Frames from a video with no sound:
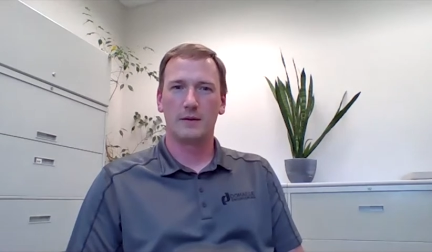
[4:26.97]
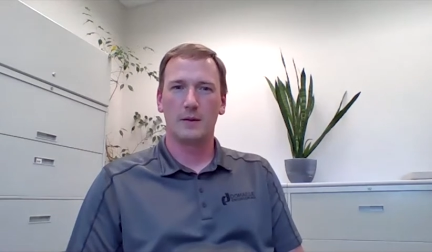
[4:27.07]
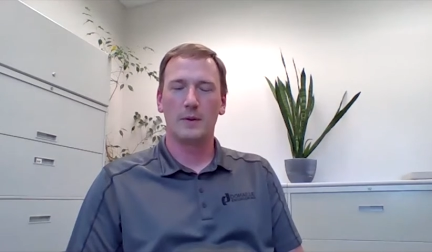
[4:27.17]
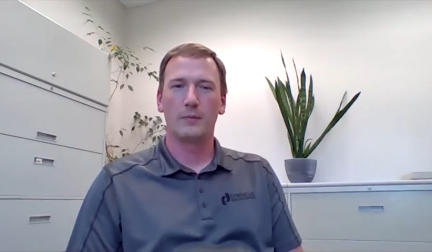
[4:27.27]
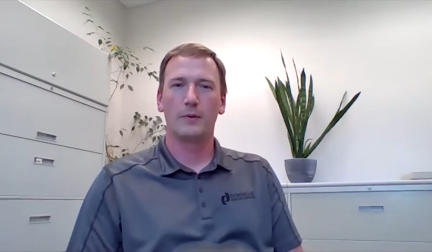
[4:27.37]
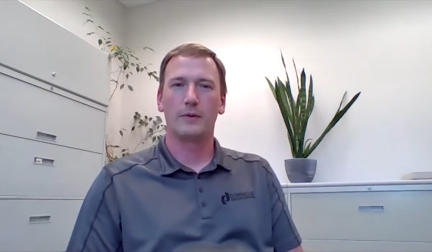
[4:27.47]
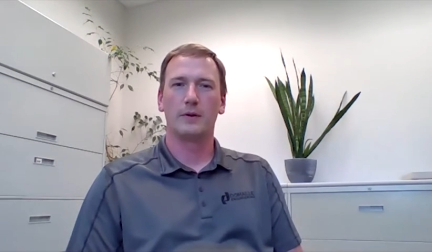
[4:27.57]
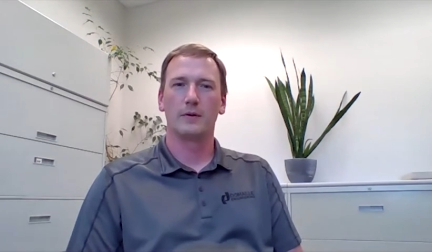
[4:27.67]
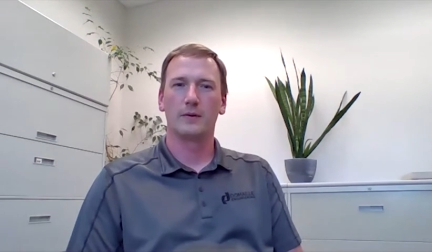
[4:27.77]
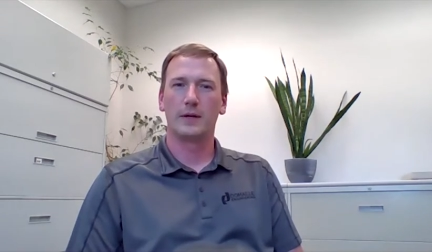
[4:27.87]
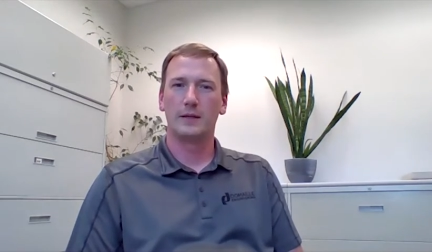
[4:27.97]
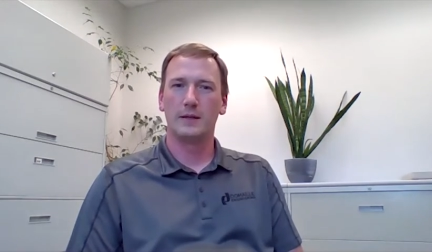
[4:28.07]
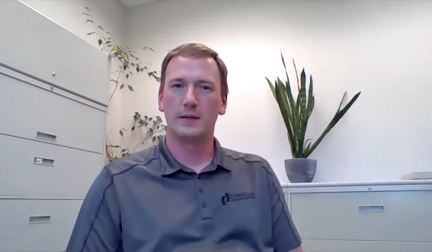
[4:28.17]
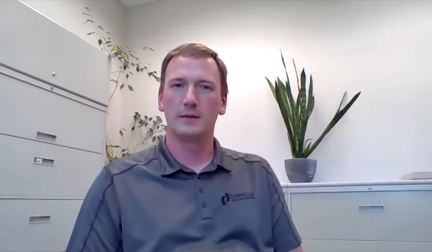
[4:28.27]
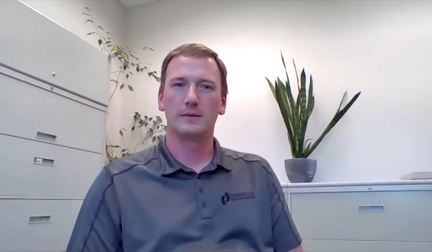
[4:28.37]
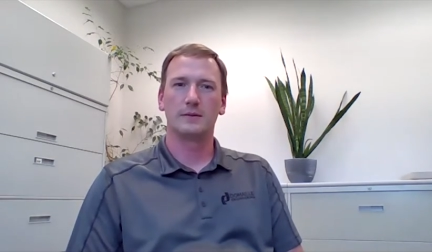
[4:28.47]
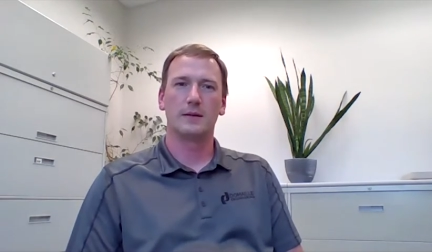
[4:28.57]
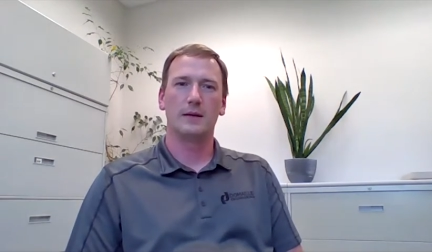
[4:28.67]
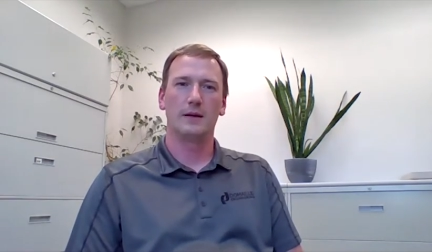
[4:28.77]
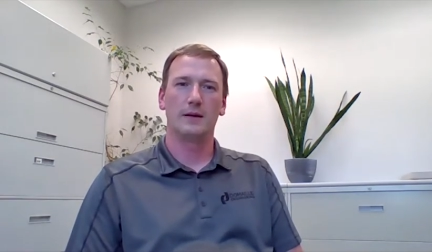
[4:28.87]
come up with your own ideas
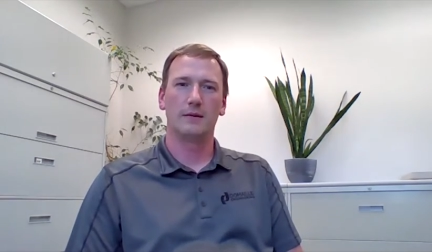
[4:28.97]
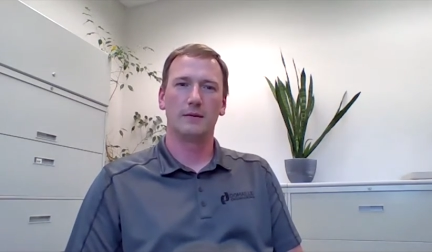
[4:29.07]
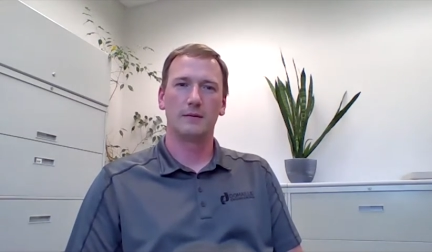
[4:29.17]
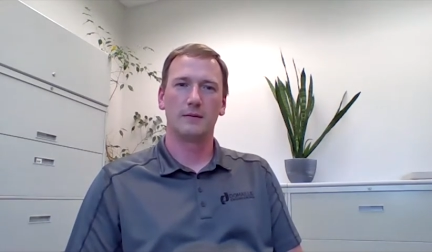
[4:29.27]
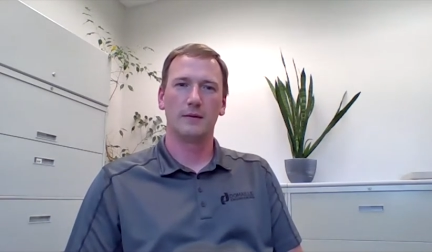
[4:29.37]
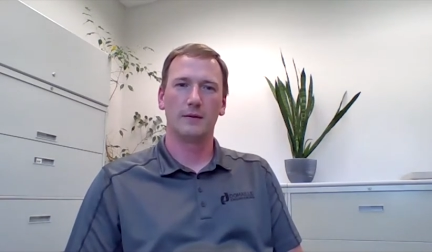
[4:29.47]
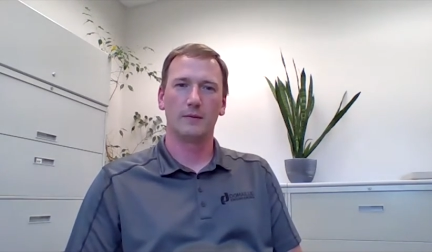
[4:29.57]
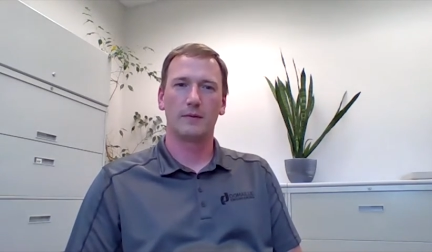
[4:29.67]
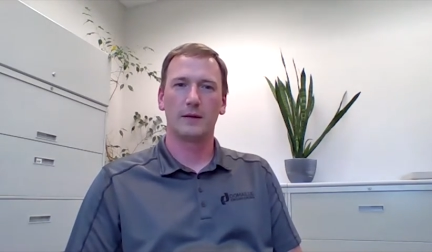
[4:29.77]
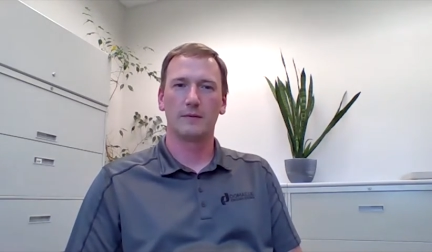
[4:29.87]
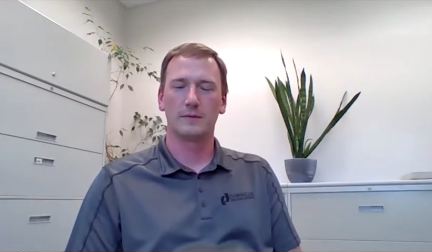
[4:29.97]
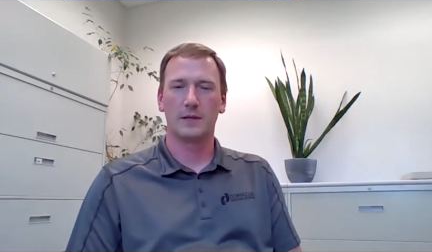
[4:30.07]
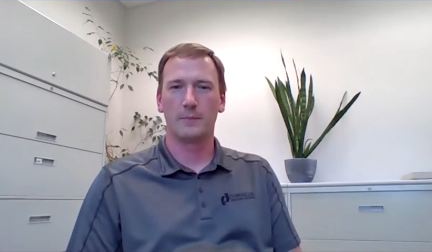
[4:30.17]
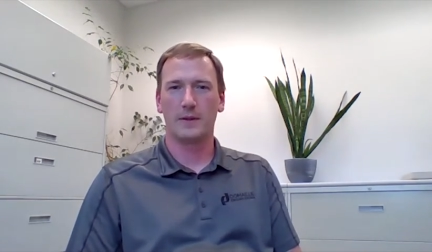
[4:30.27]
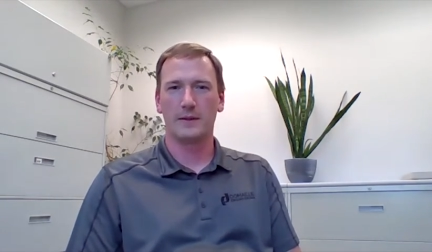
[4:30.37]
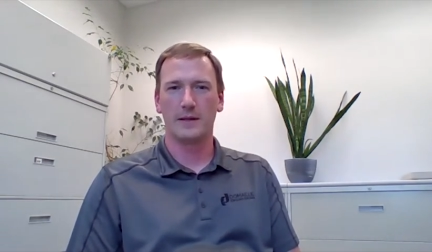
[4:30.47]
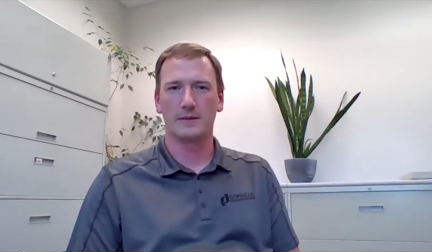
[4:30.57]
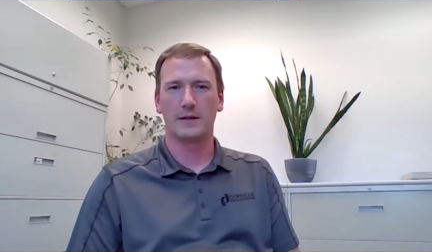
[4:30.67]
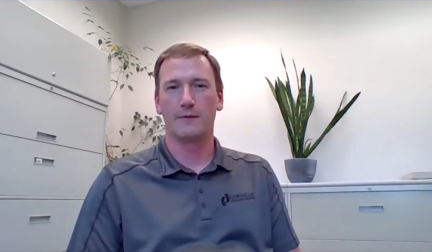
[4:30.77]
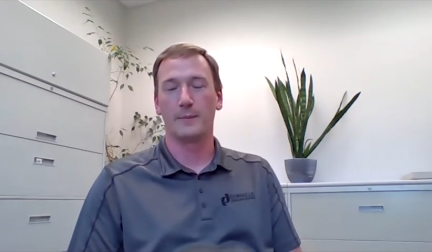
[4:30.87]
and, you know, think of something
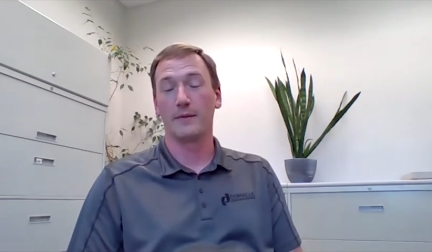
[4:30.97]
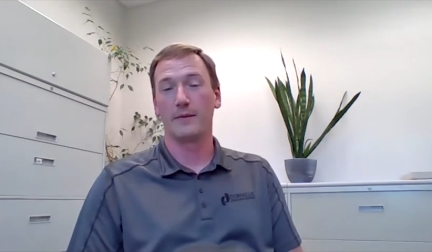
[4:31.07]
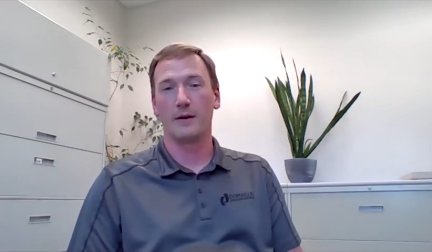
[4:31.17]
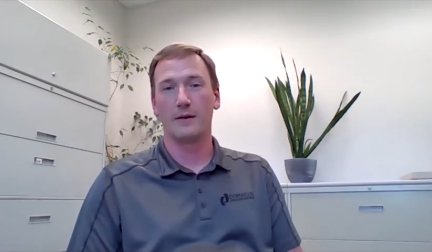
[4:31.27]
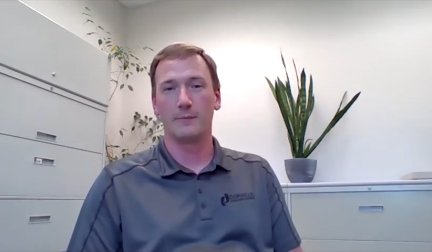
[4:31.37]
that's never been thought of